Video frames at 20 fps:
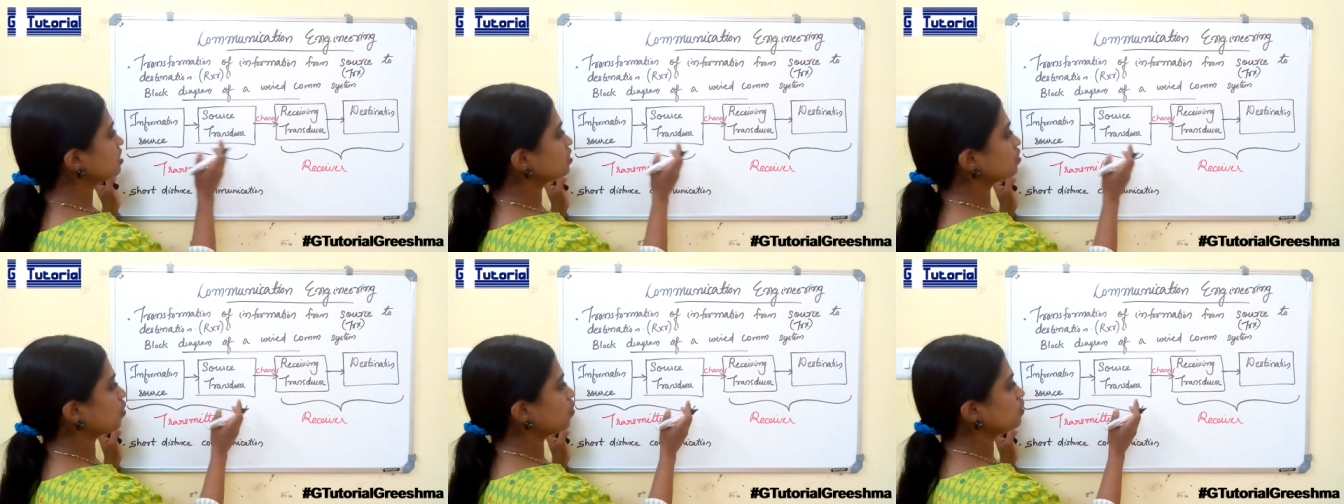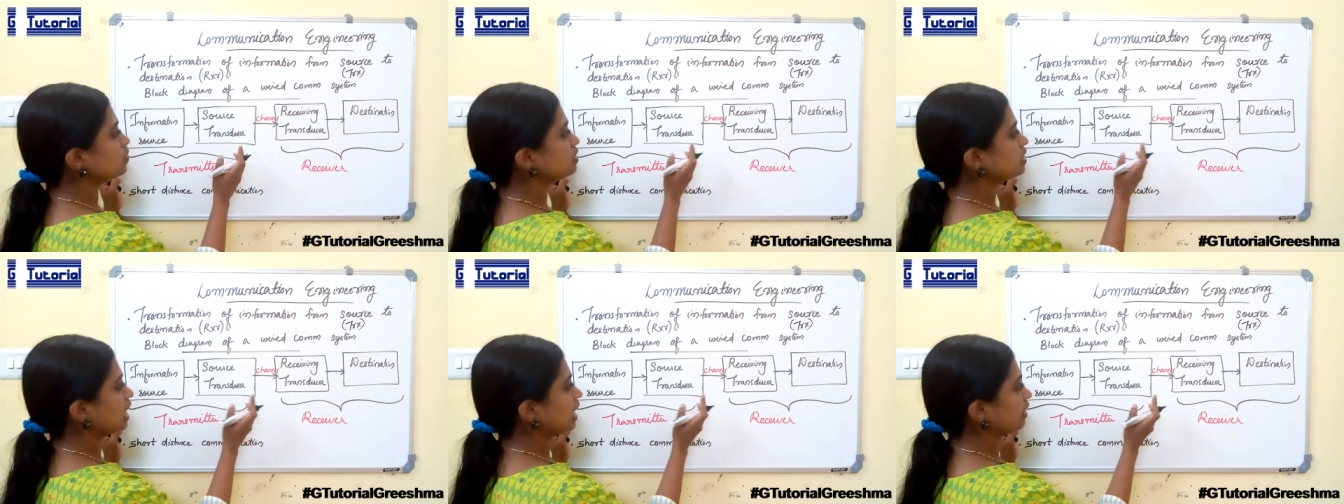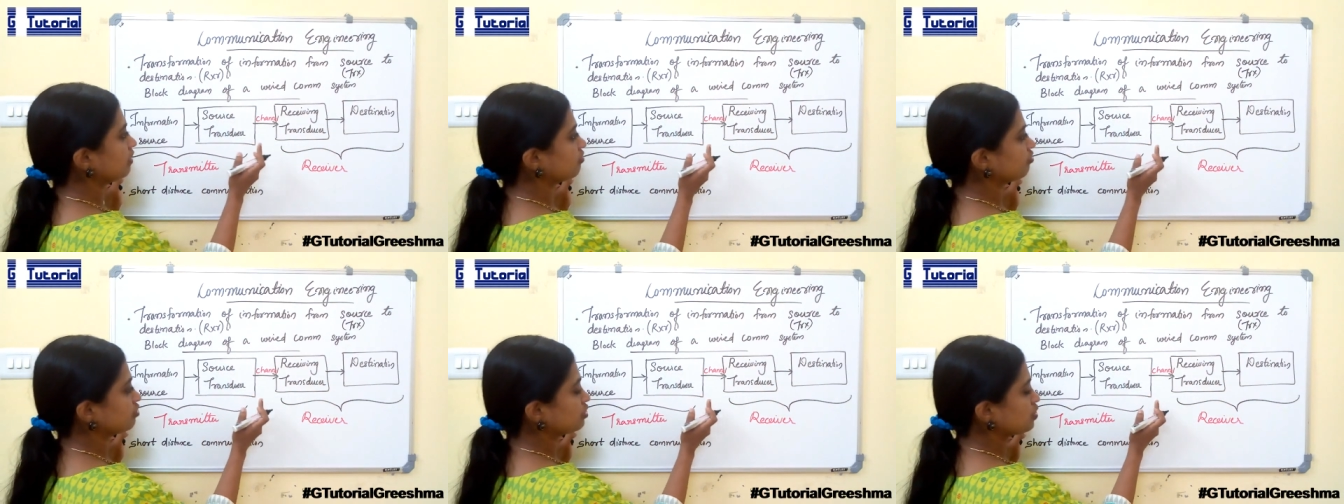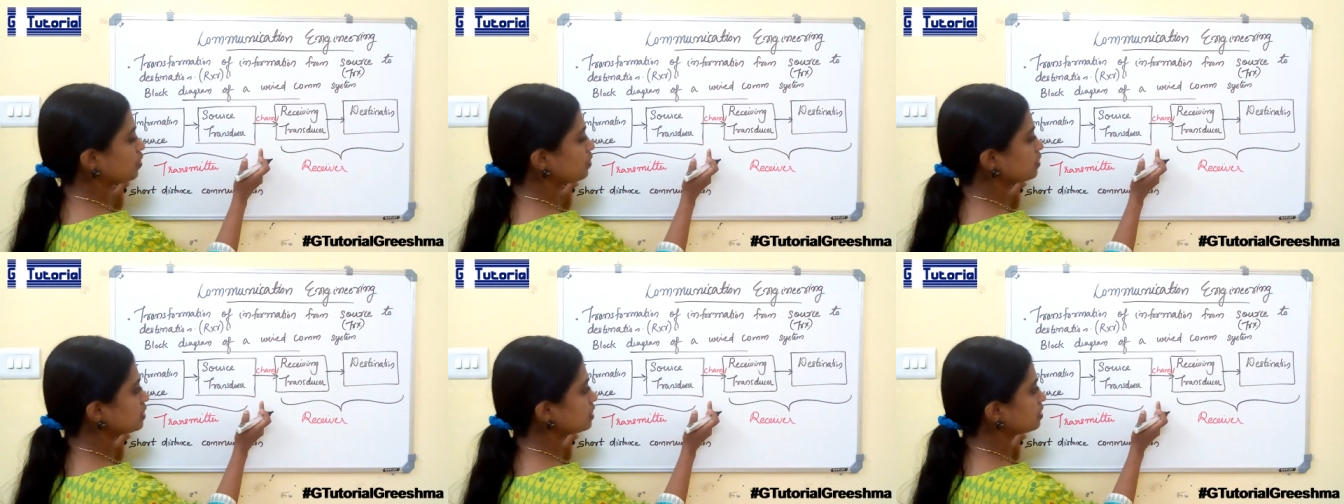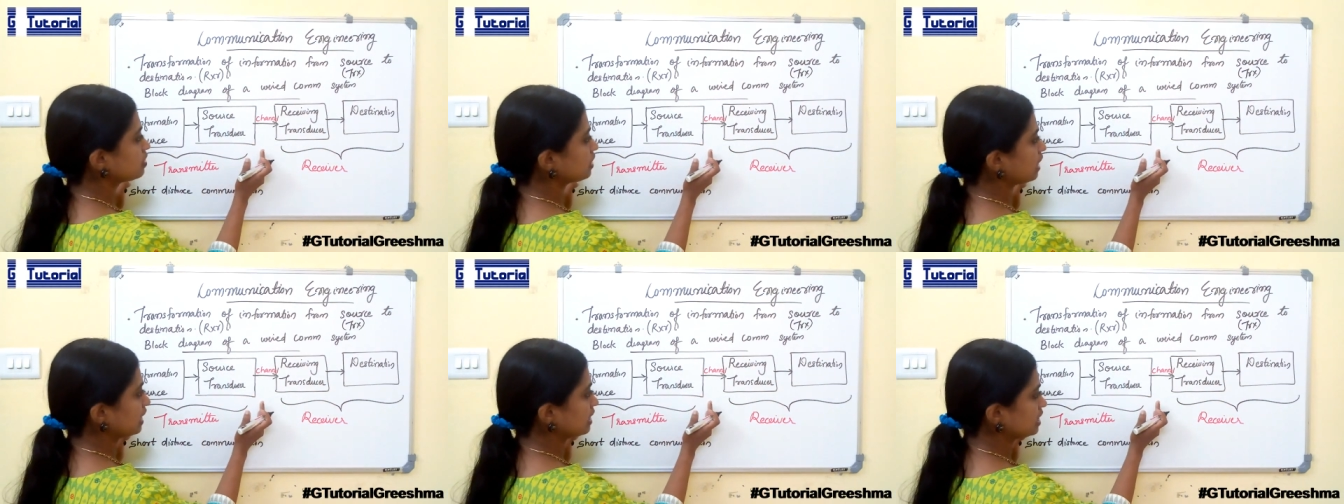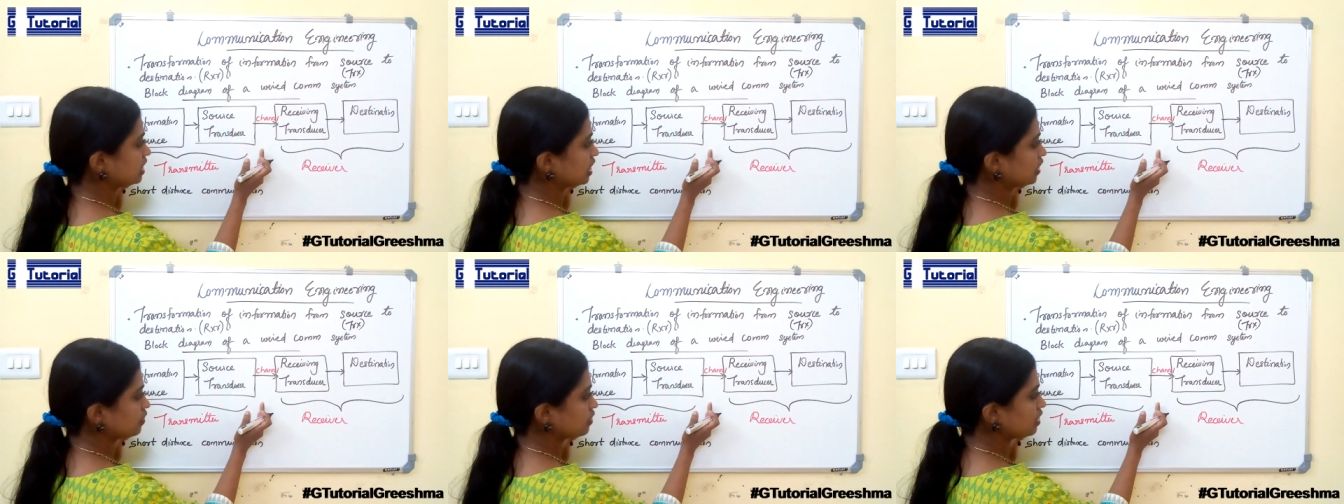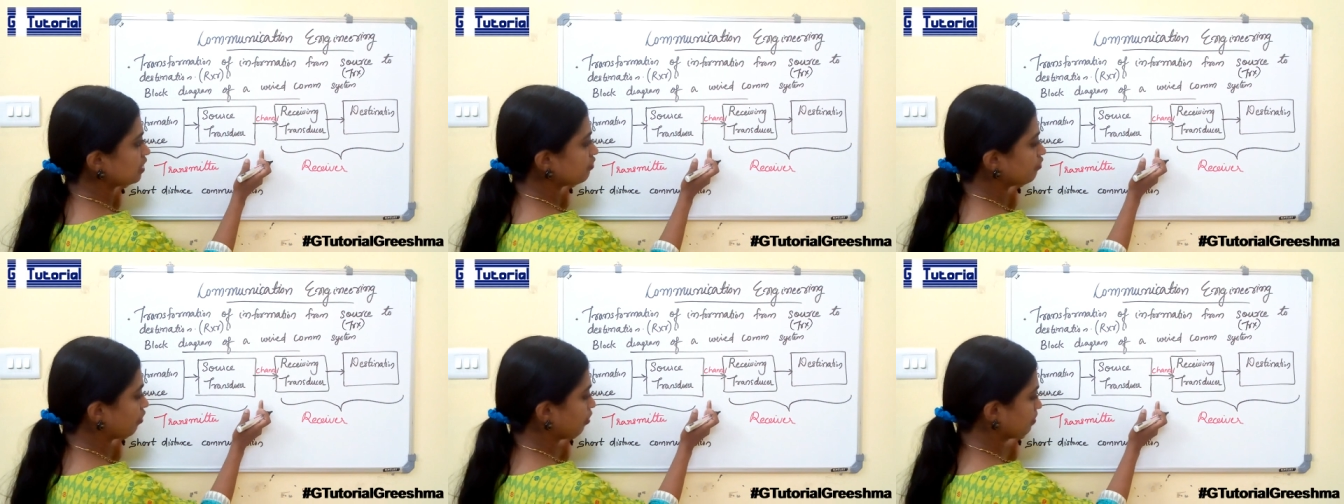source and source
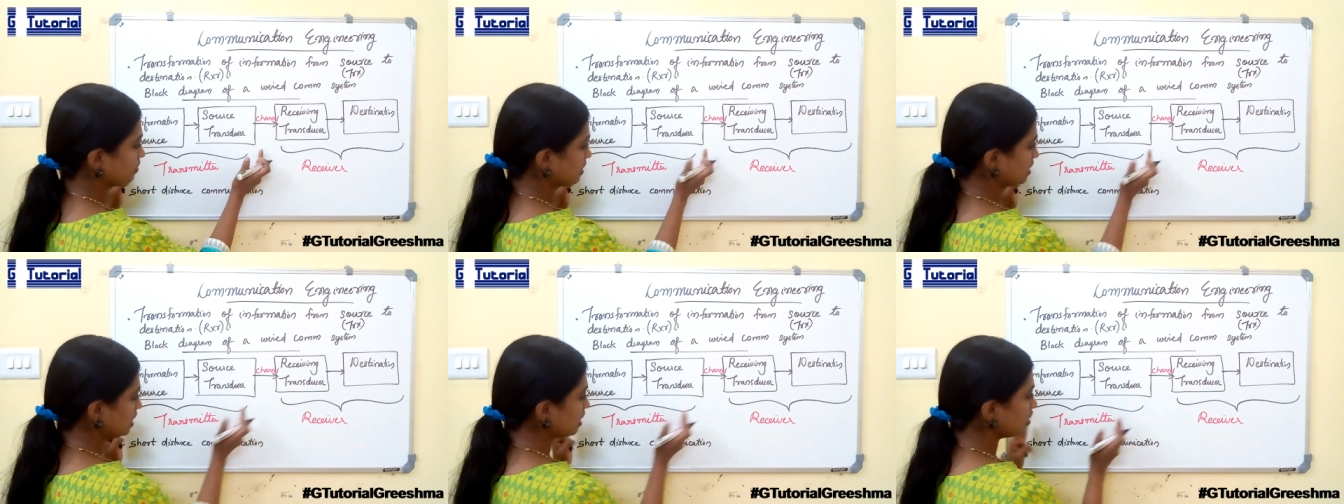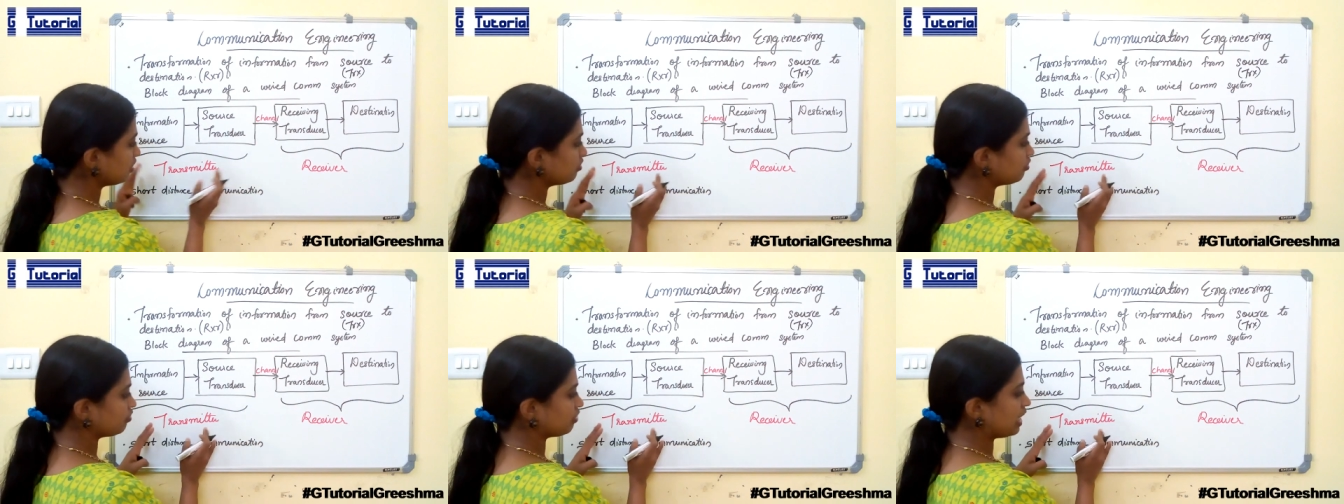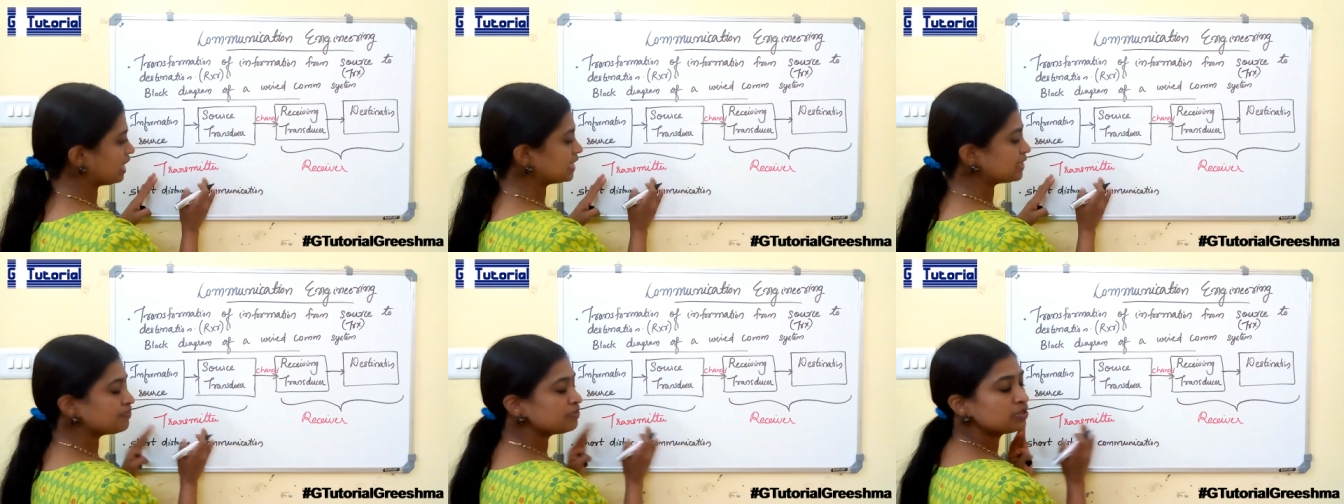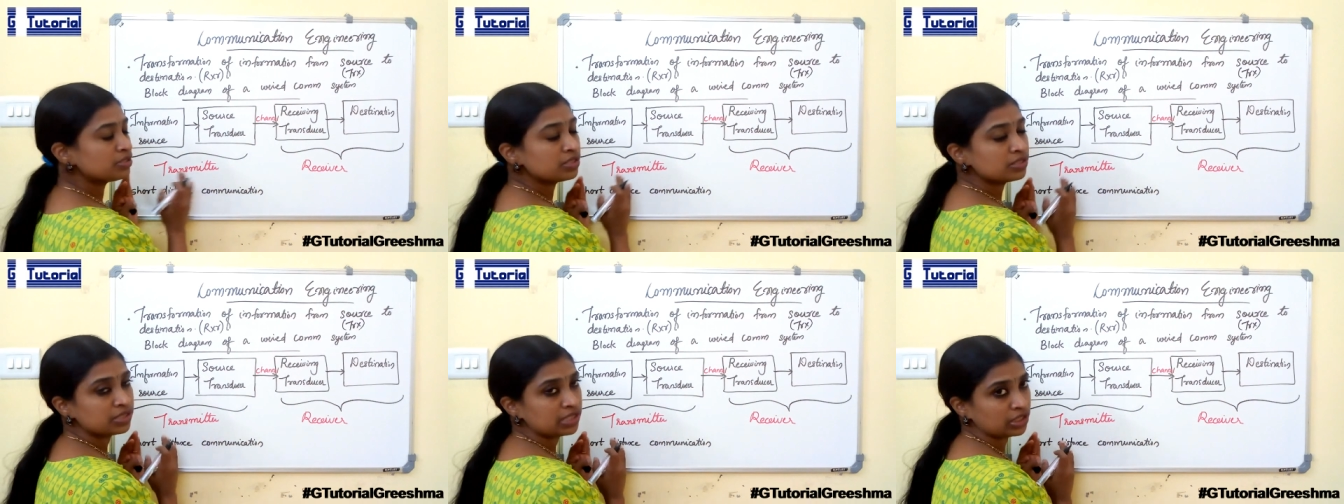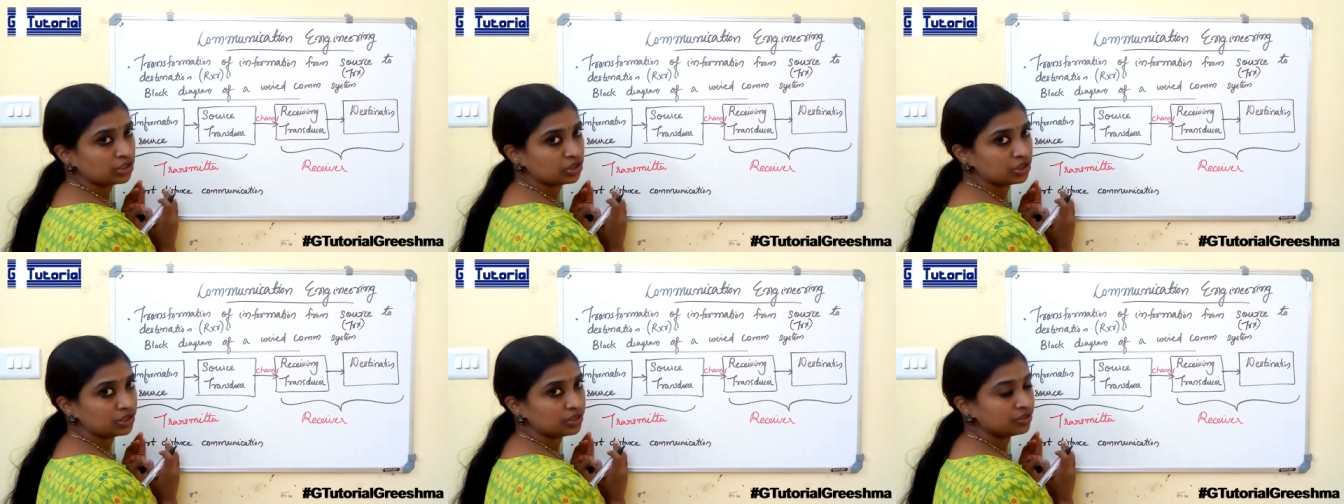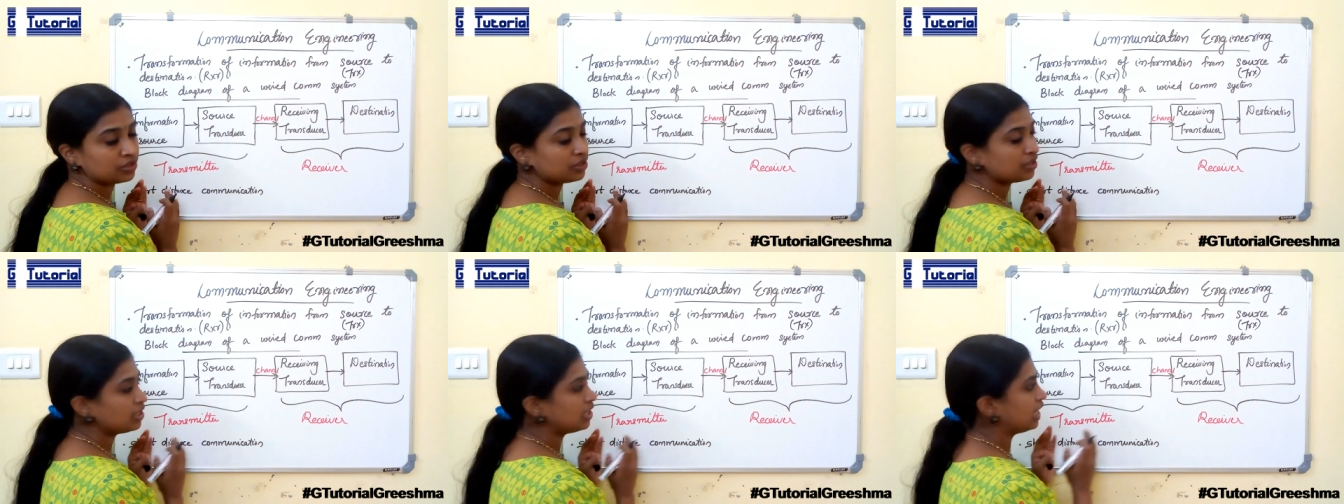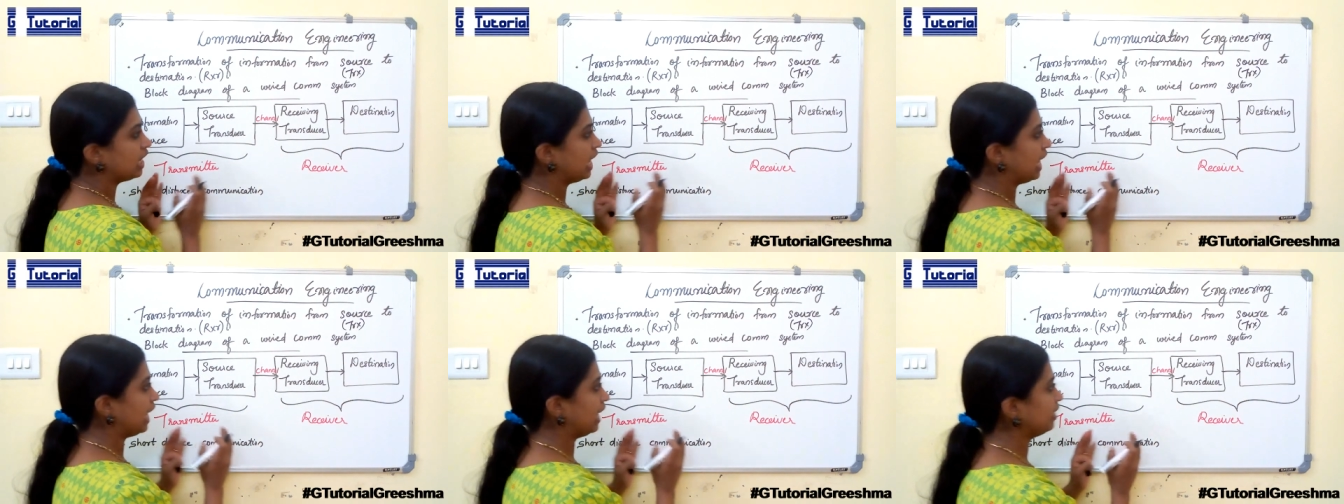transducer forms the transmission section.
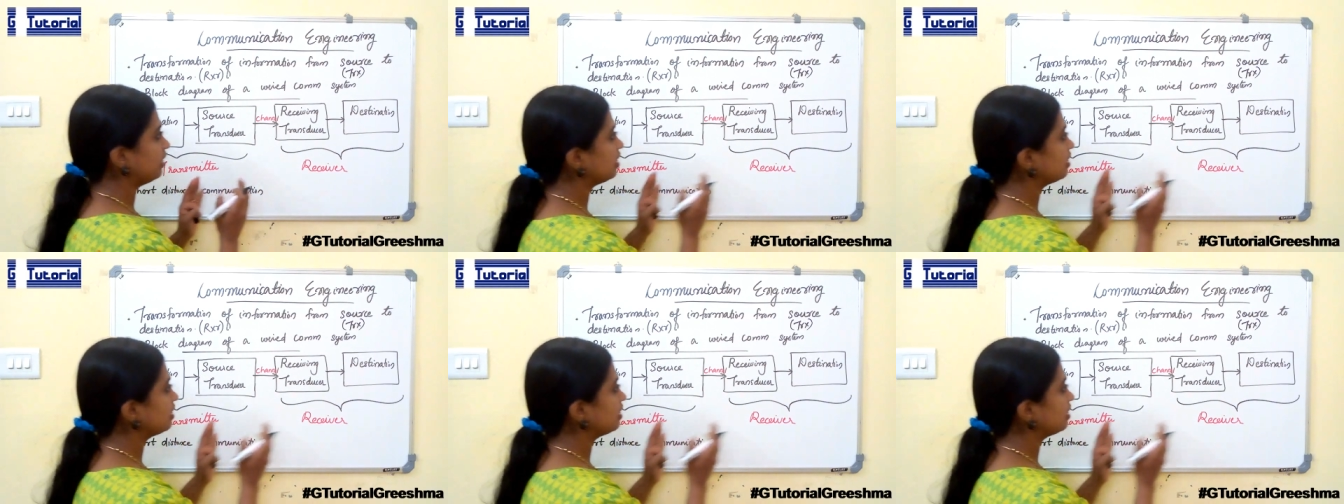And